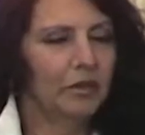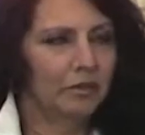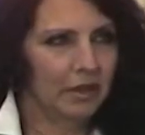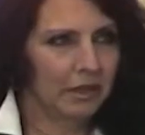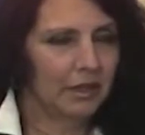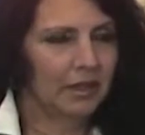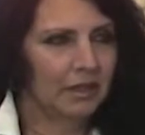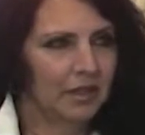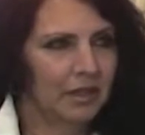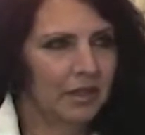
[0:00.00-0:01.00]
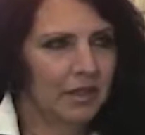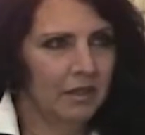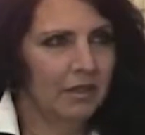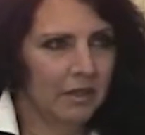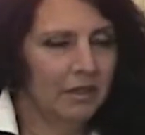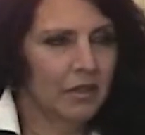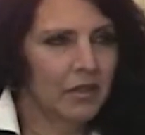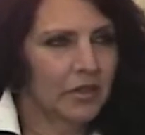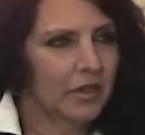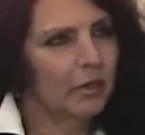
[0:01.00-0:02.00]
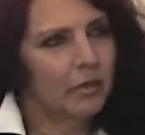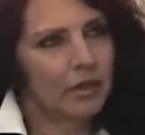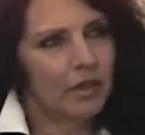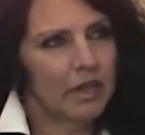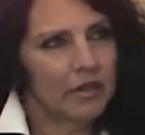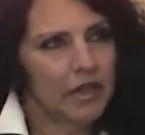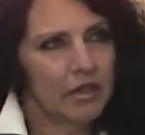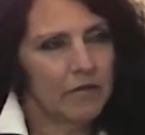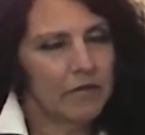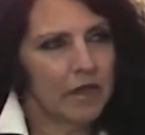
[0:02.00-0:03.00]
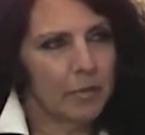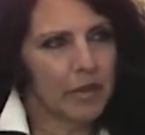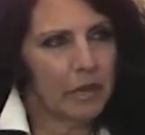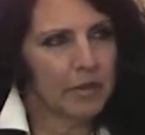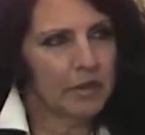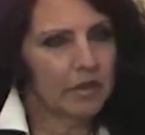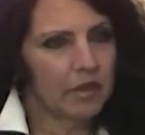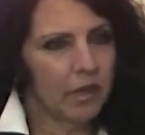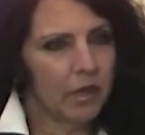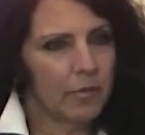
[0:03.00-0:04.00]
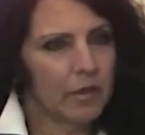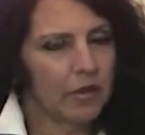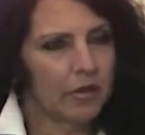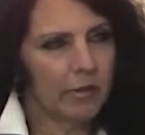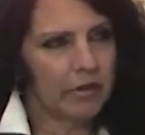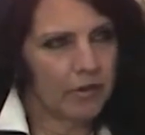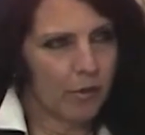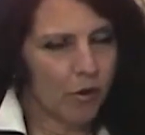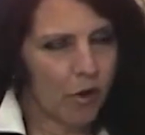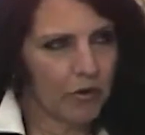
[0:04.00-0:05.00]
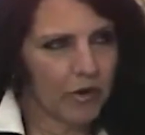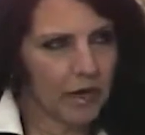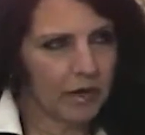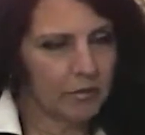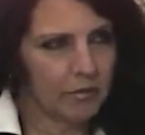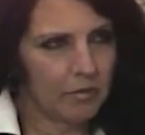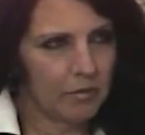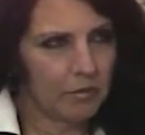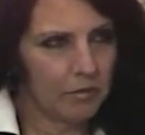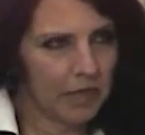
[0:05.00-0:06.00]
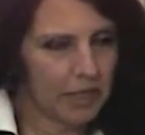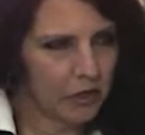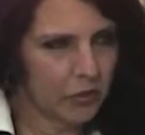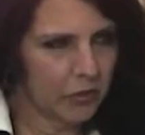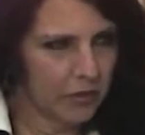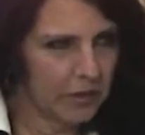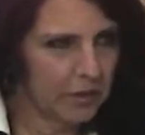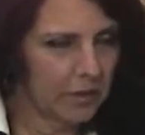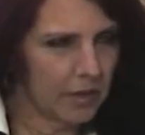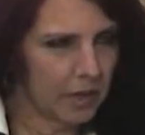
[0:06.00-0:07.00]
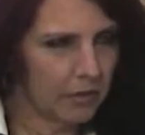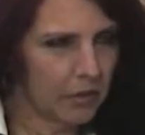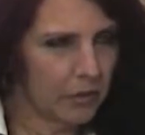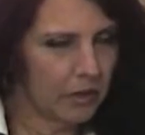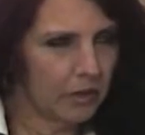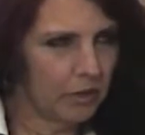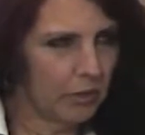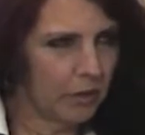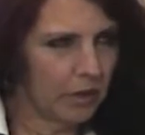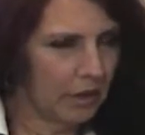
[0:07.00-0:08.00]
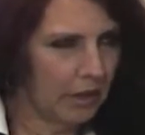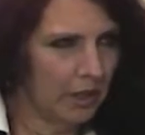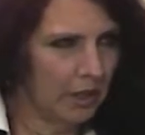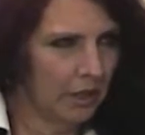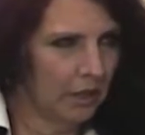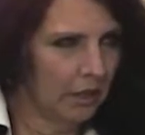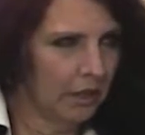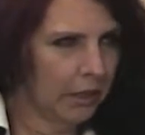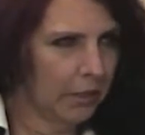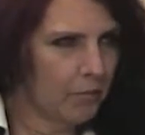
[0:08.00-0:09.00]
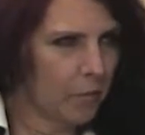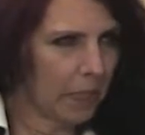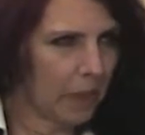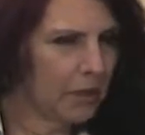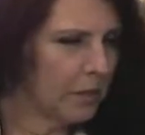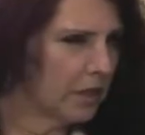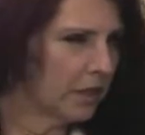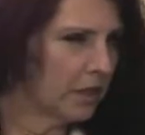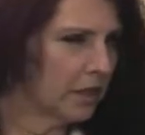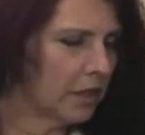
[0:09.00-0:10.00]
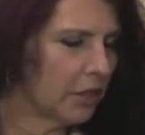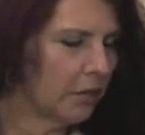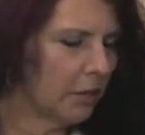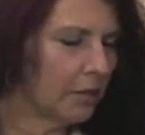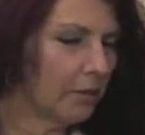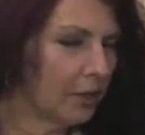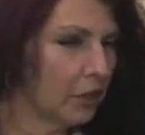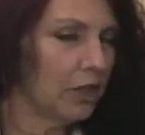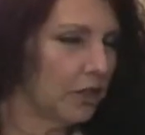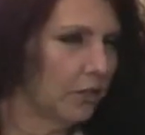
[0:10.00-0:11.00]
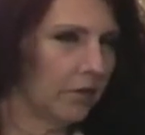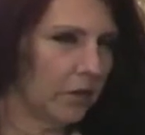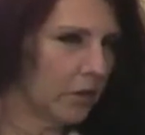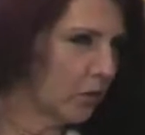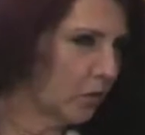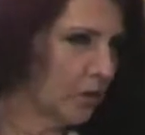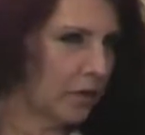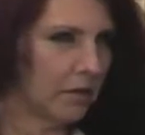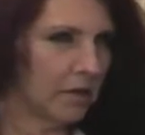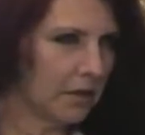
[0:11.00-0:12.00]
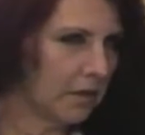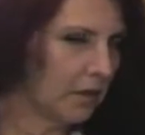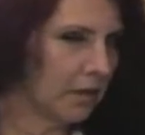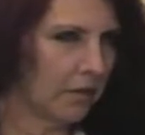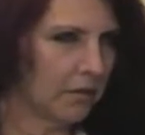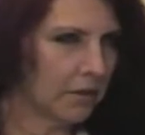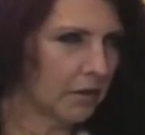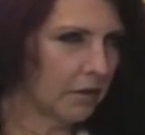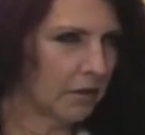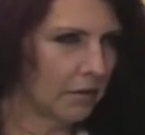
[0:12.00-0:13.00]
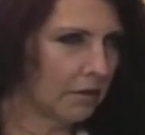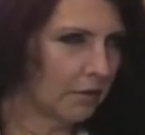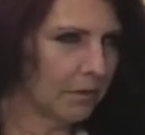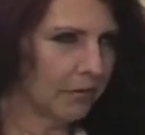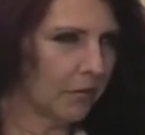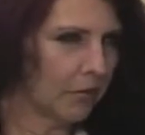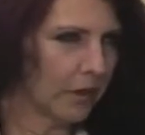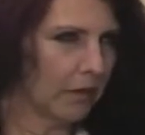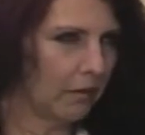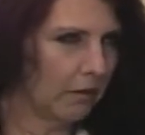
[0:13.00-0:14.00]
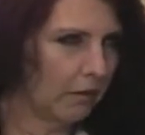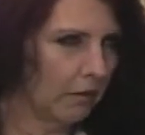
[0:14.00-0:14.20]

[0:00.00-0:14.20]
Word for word: Yeah. Yeah. Uh, so I think after that, perhaps, um, and correct me if I'm wrong, the next major sort of incident happened when you were. Um, was, was did you go to Manchester first, or was there an incident after uh, before then?